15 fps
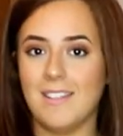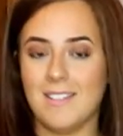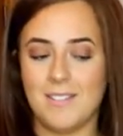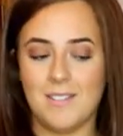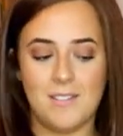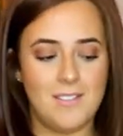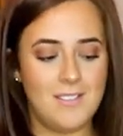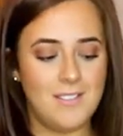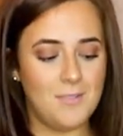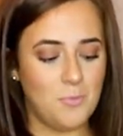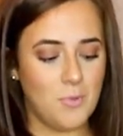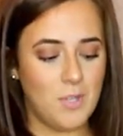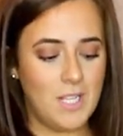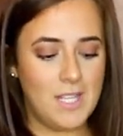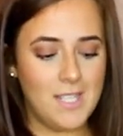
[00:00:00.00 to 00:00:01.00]
these
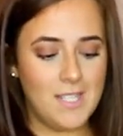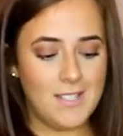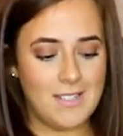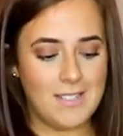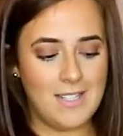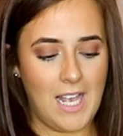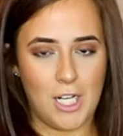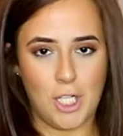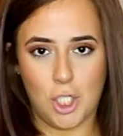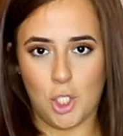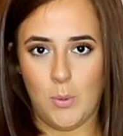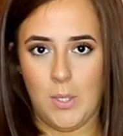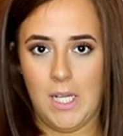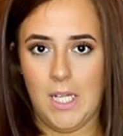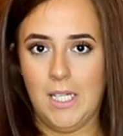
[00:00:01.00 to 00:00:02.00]
really
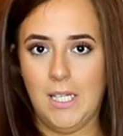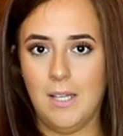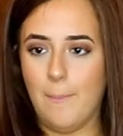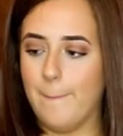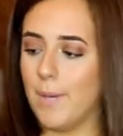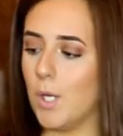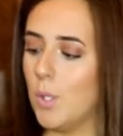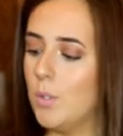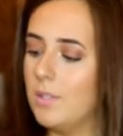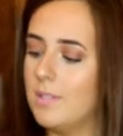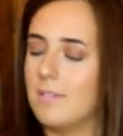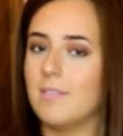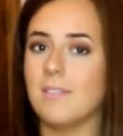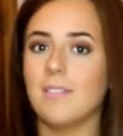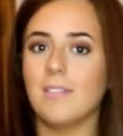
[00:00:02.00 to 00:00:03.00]
sexual
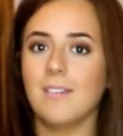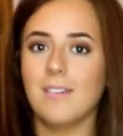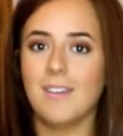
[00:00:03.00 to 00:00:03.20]
boots.